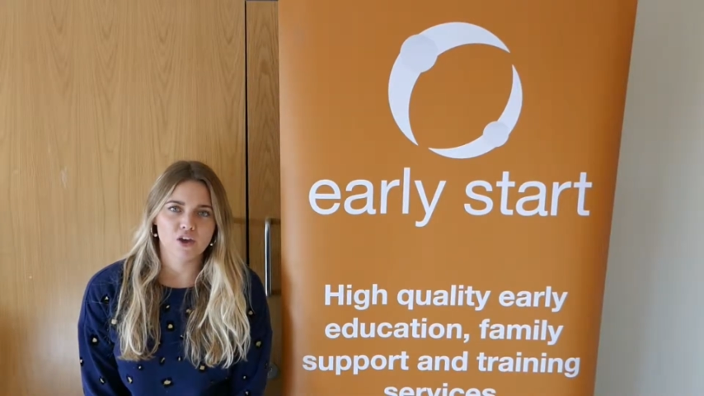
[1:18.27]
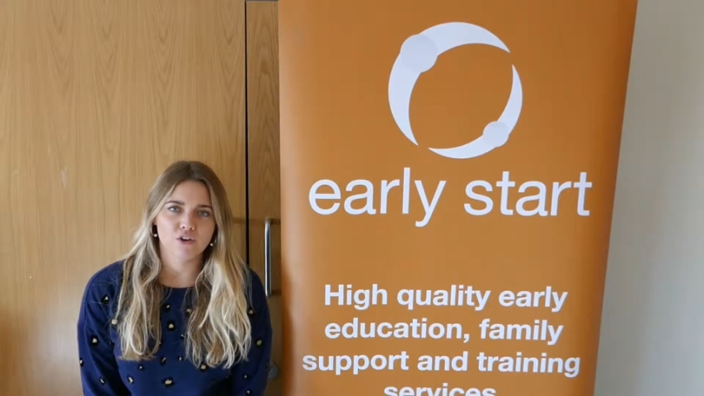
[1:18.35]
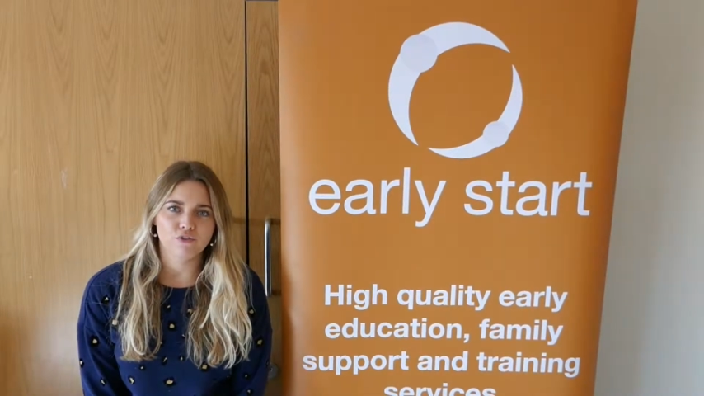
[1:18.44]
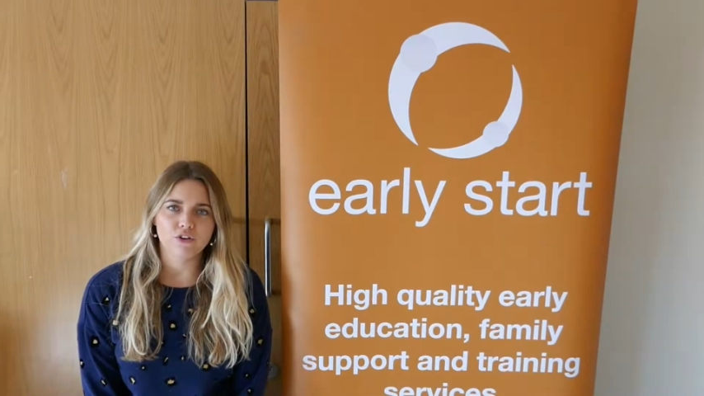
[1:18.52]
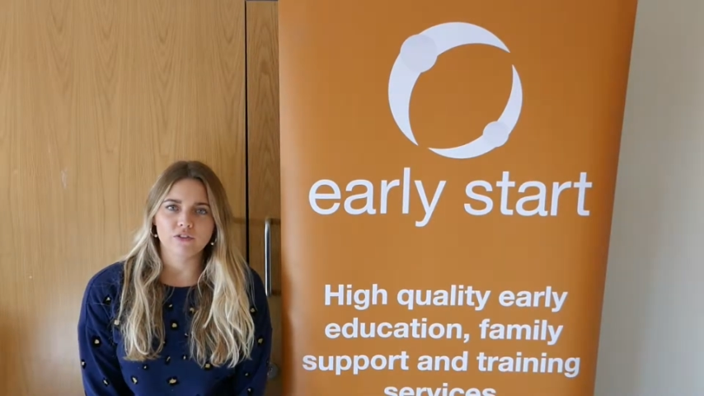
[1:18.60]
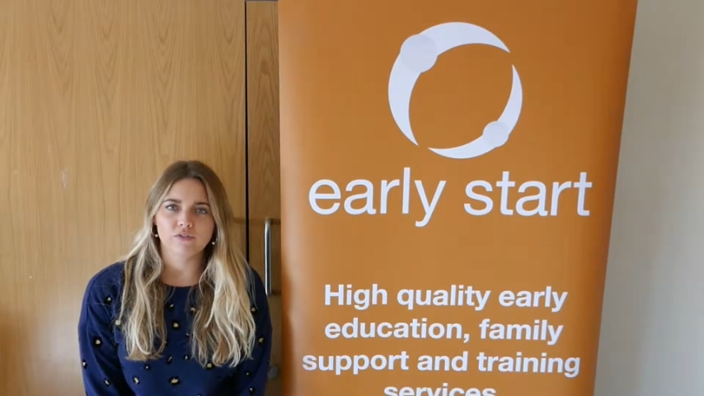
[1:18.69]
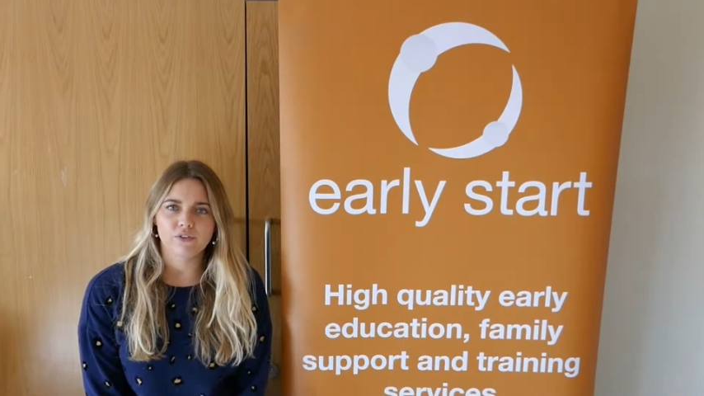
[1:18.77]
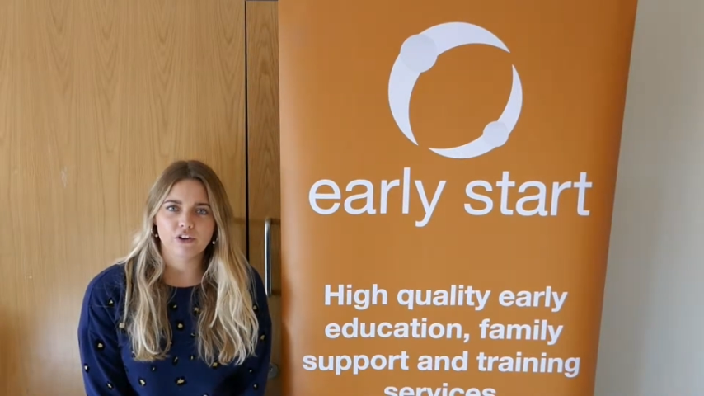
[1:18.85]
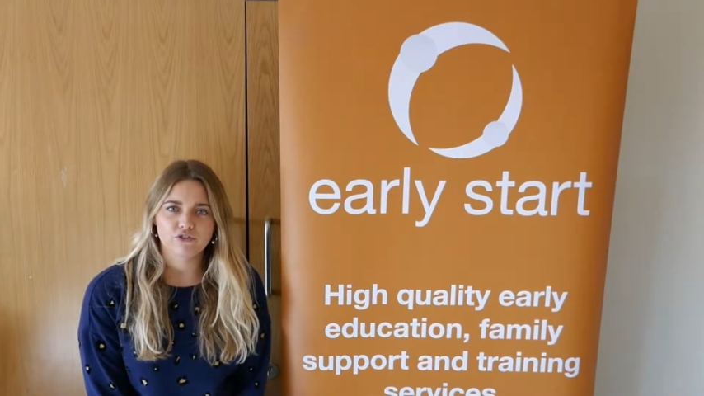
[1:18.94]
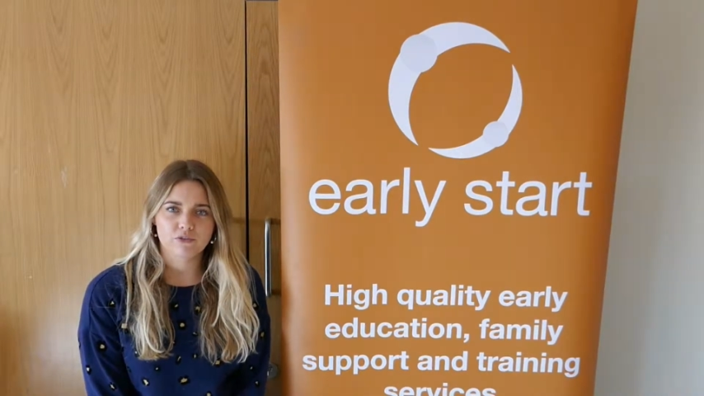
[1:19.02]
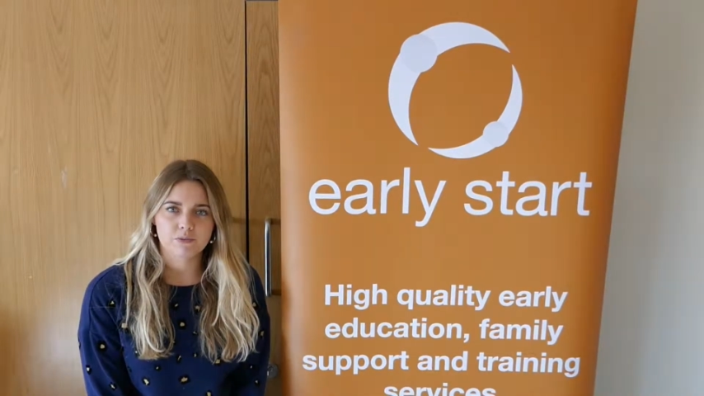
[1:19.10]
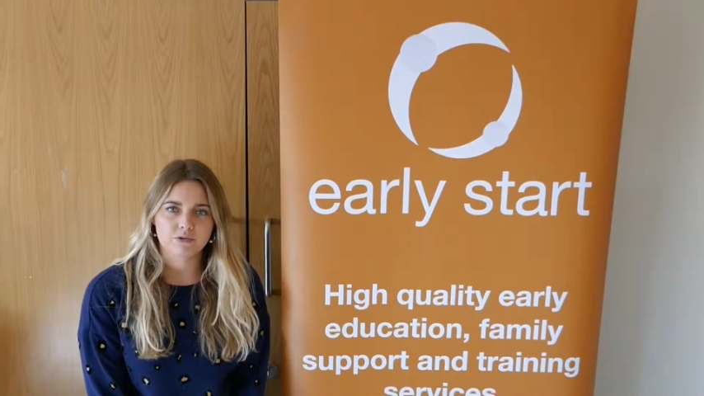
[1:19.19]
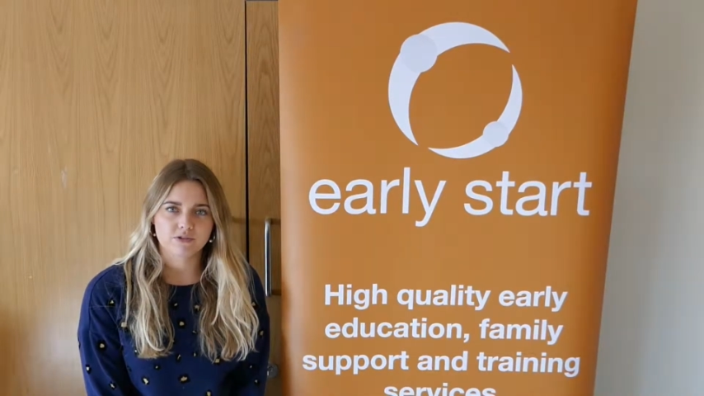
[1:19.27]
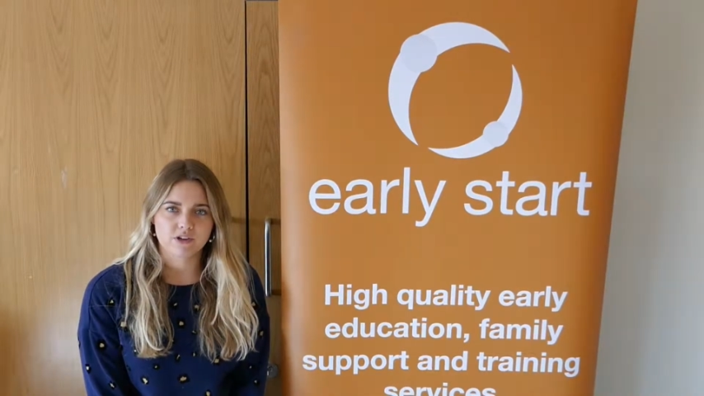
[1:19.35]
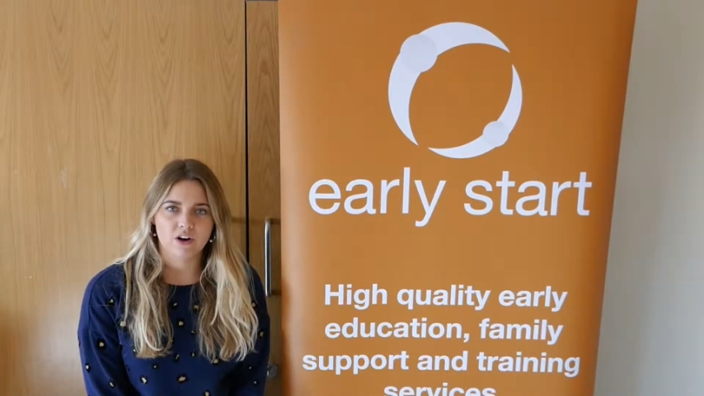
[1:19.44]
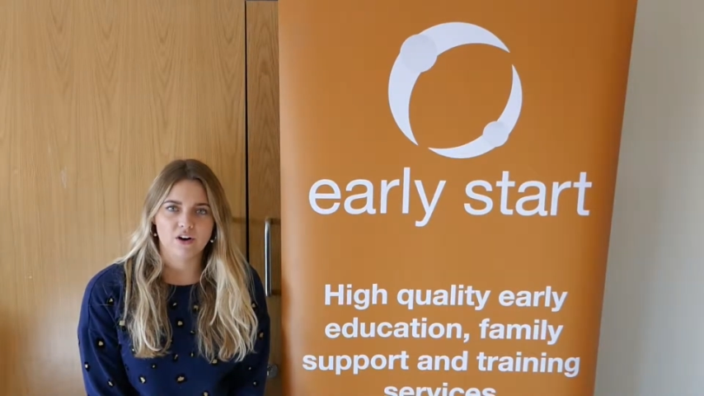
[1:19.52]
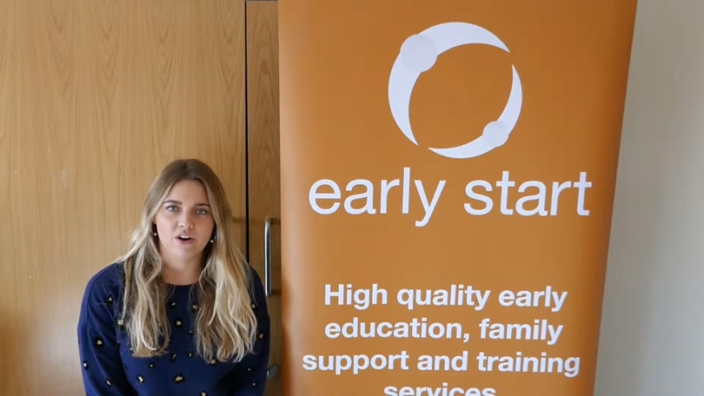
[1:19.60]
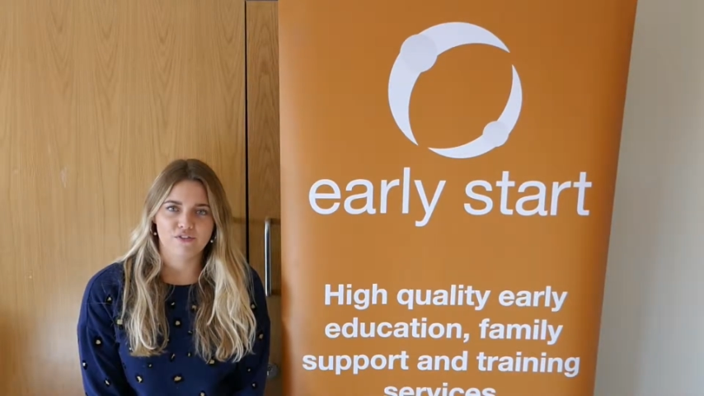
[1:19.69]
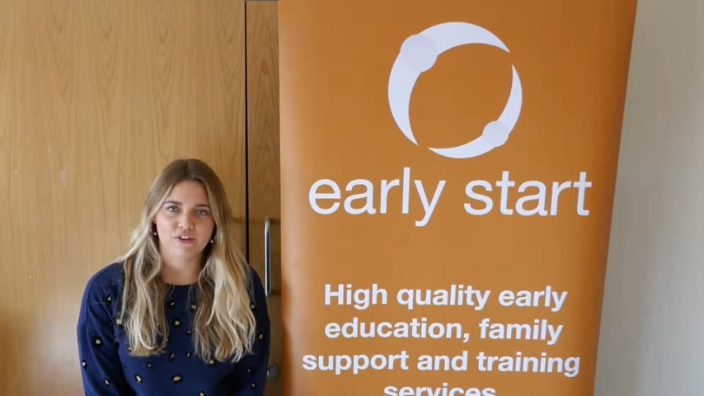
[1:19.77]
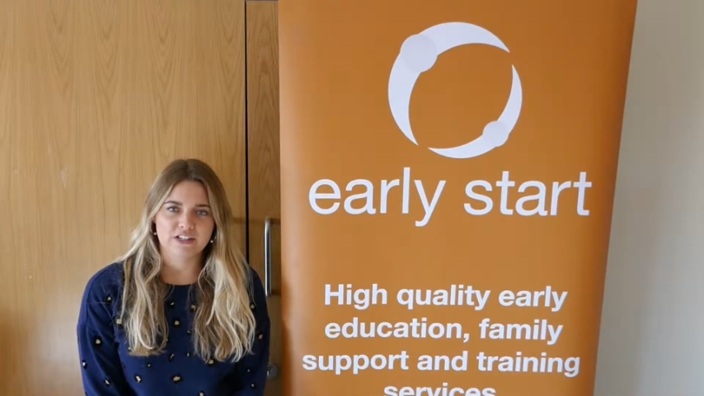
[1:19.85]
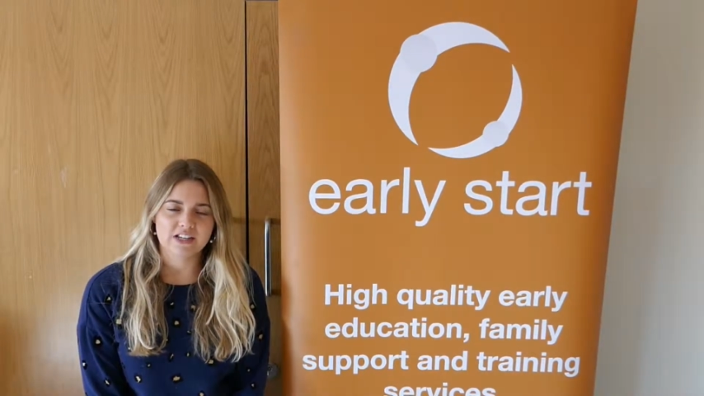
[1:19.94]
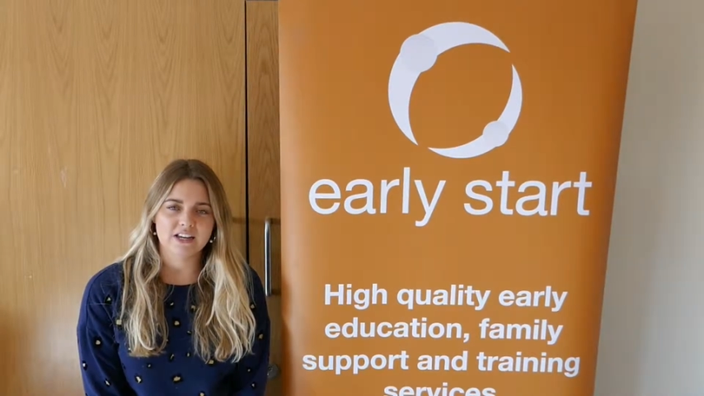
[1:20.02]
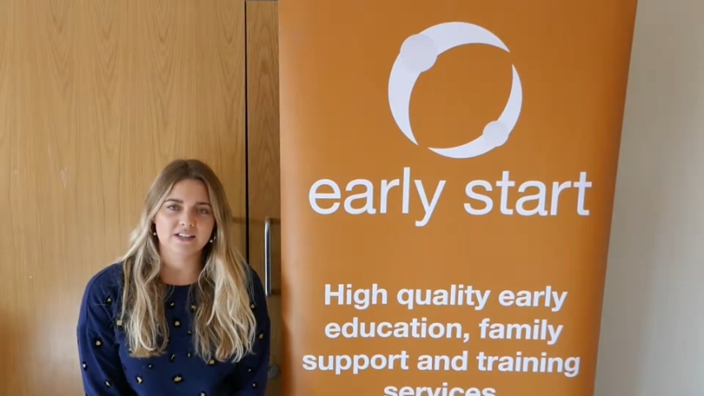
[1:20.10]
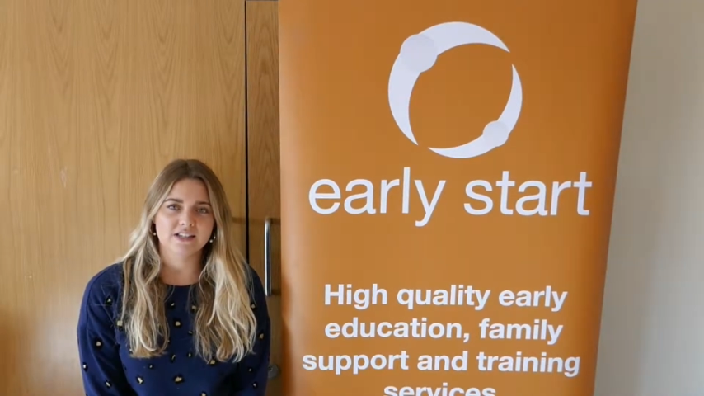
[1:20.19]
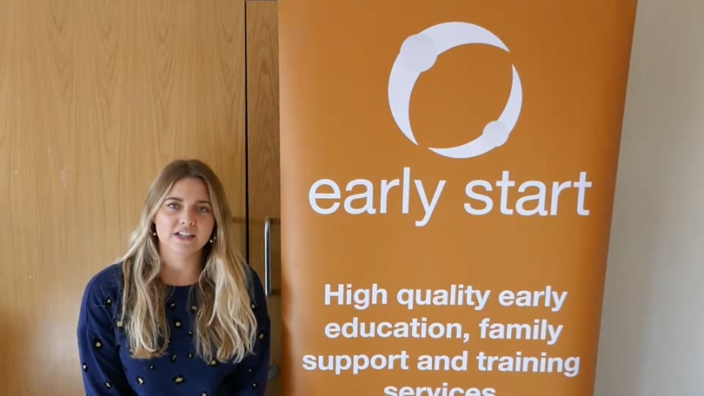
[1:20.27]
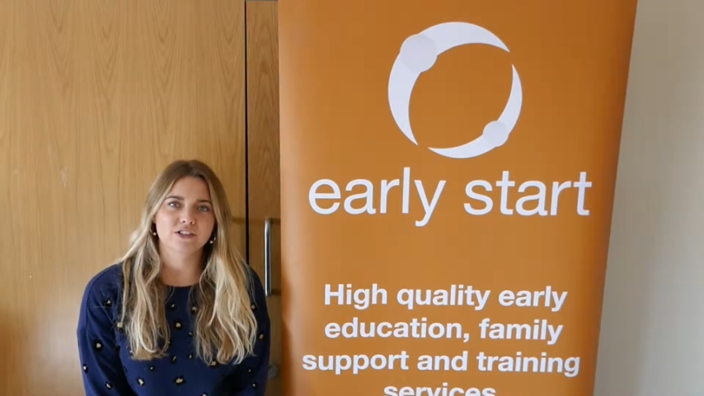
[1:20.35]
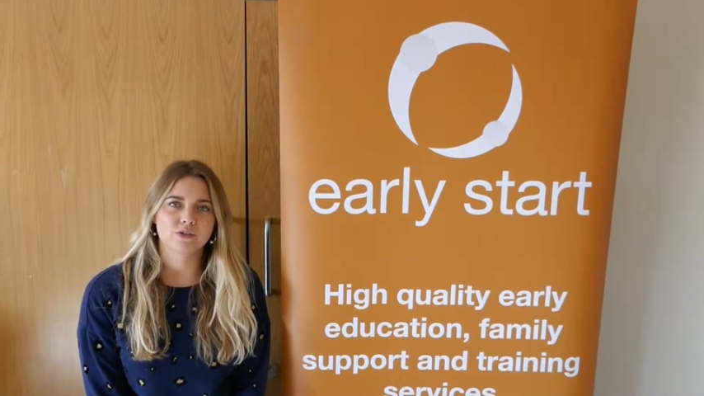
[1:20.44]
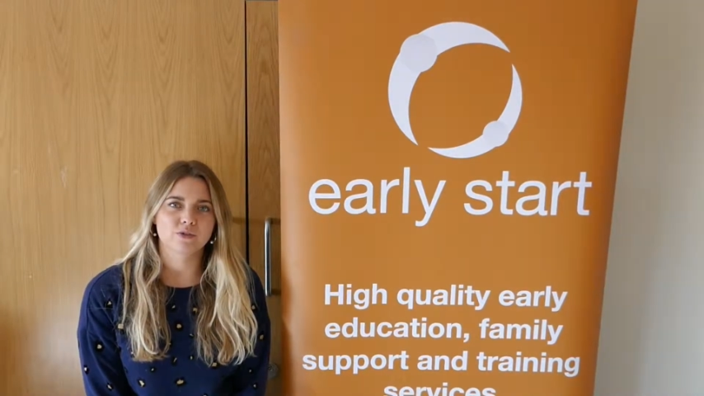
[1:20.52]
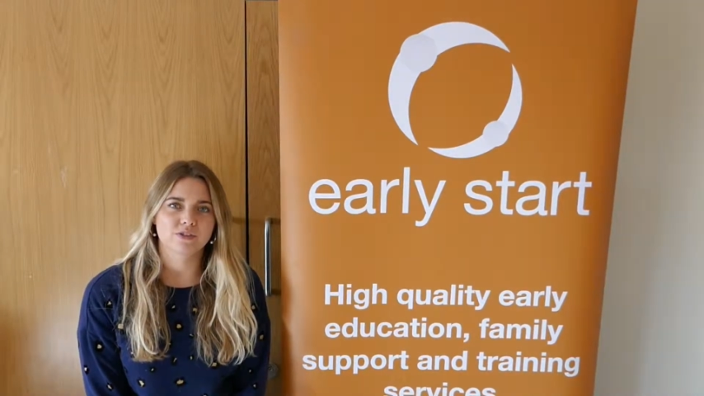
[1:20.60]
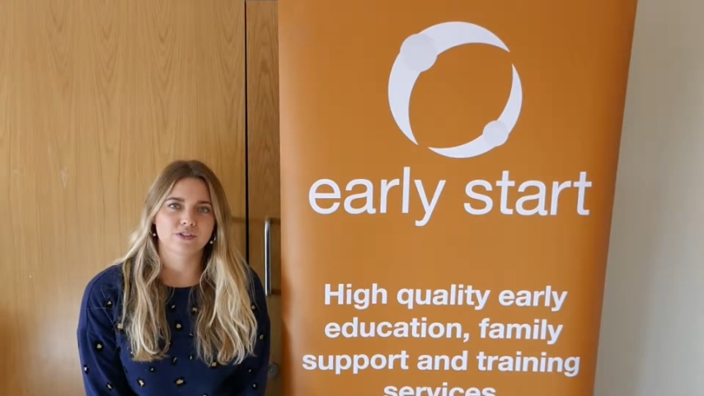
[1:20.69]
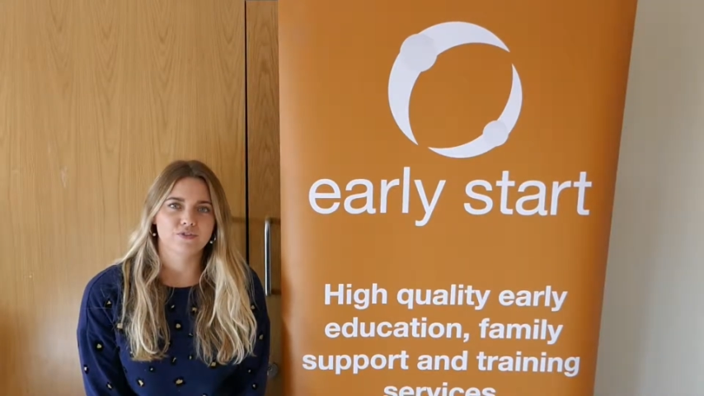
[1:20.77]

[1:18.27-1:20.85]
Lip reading: Fruits and vegetables are a fantastic source